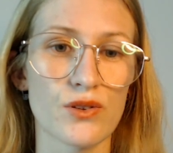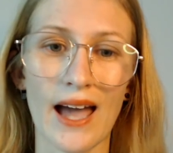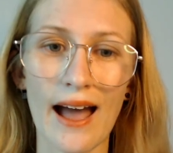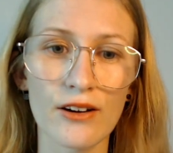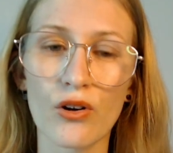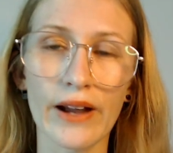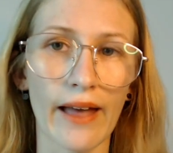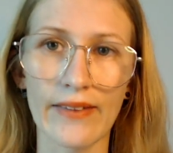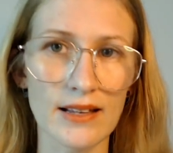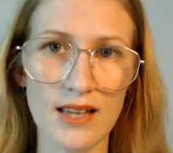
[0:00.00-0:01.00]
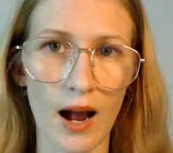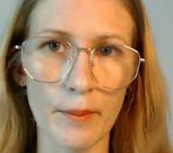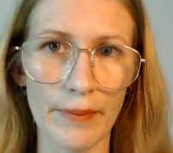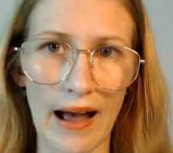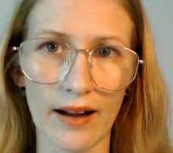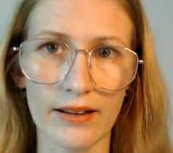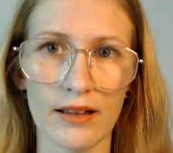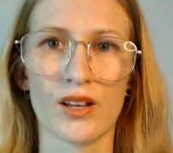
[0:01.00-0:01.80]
You cannot get that time back.